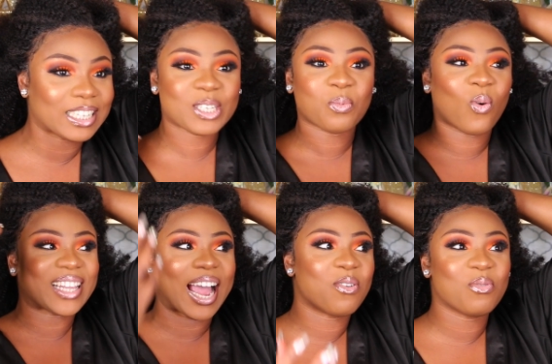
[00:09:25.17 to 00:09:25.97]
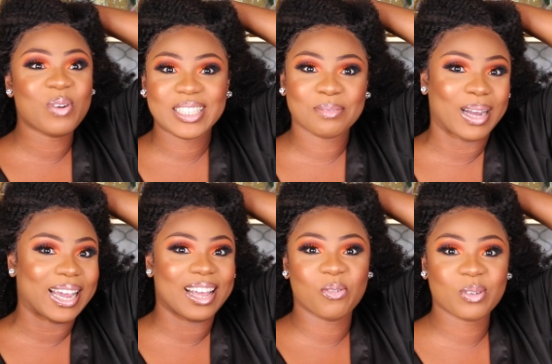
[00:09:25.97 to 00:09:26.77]
This is what I wish my
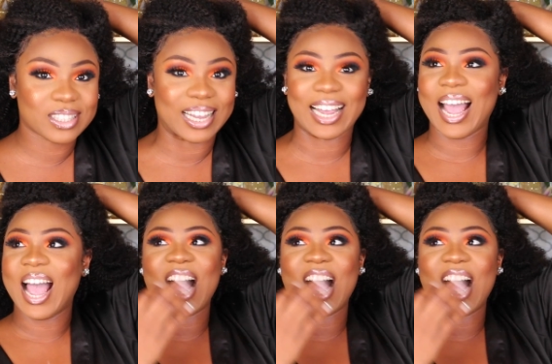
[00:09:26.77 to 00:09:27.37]
hair looks like.